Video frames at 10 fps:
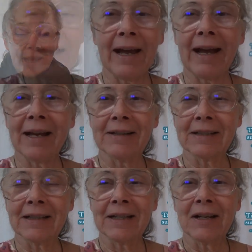
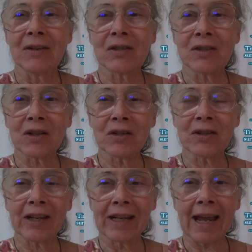and
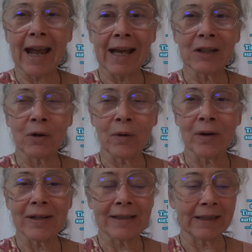search the
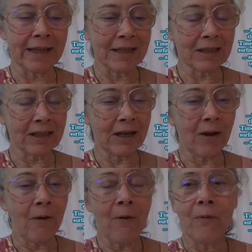categories list
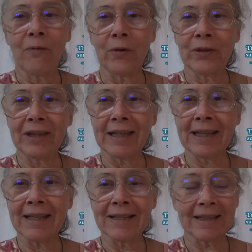for
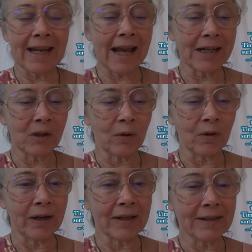these
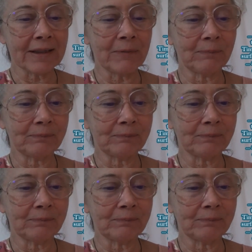categories.